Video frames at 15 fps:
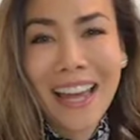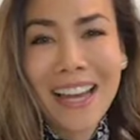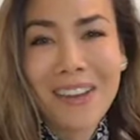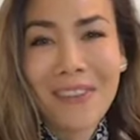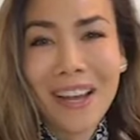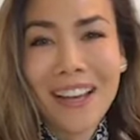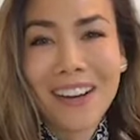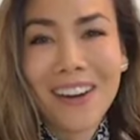
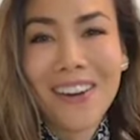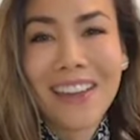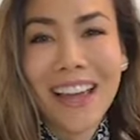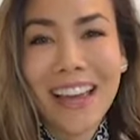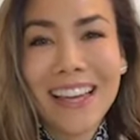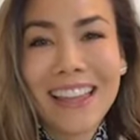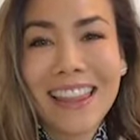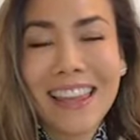Anyway,
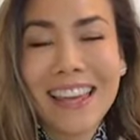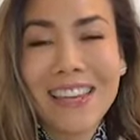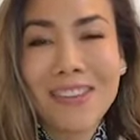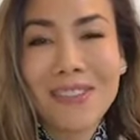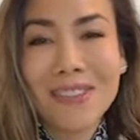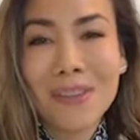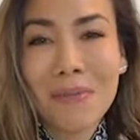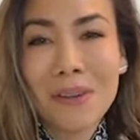okay, thank
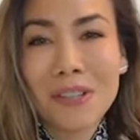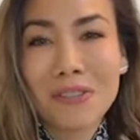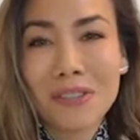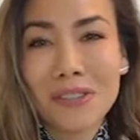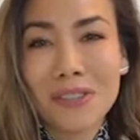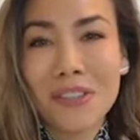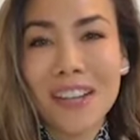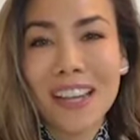you so much
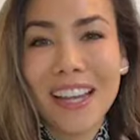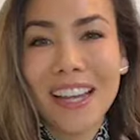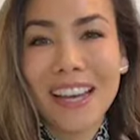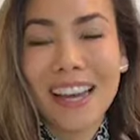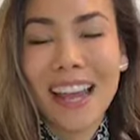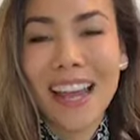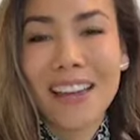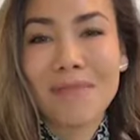for tuning
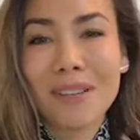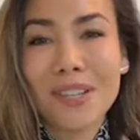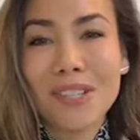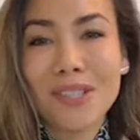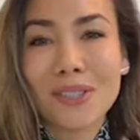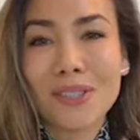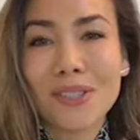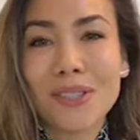in, and be
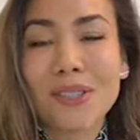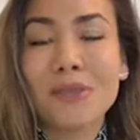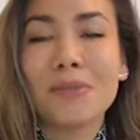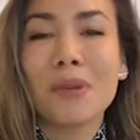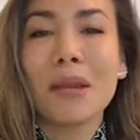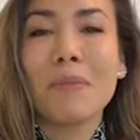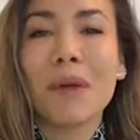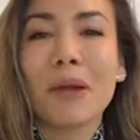sure to
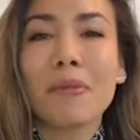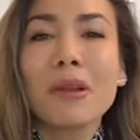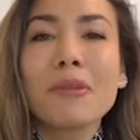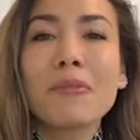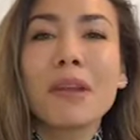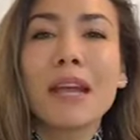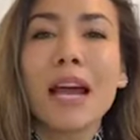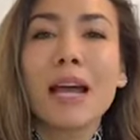read my
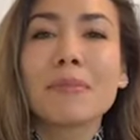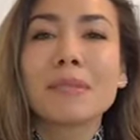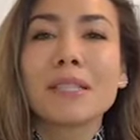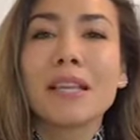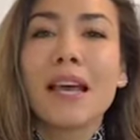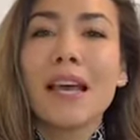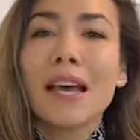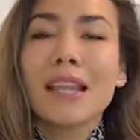written
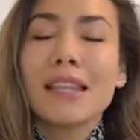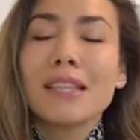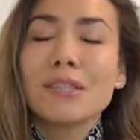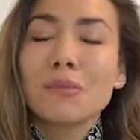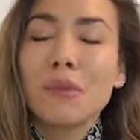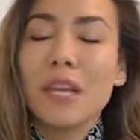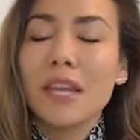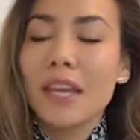recaps
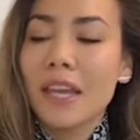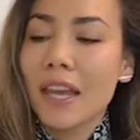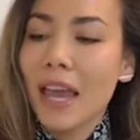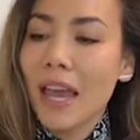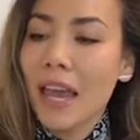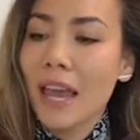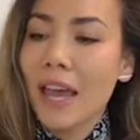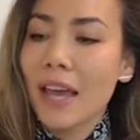this week,
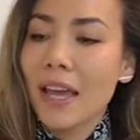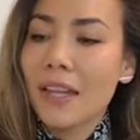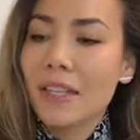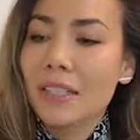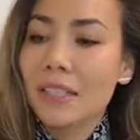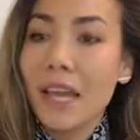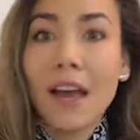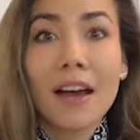
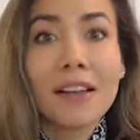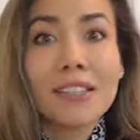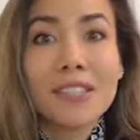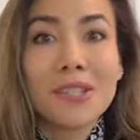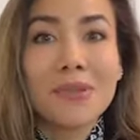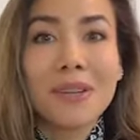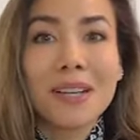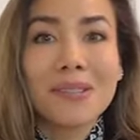and yeah, I'll
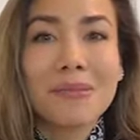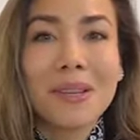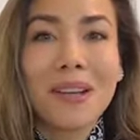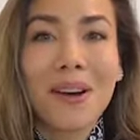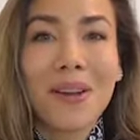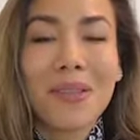see you next week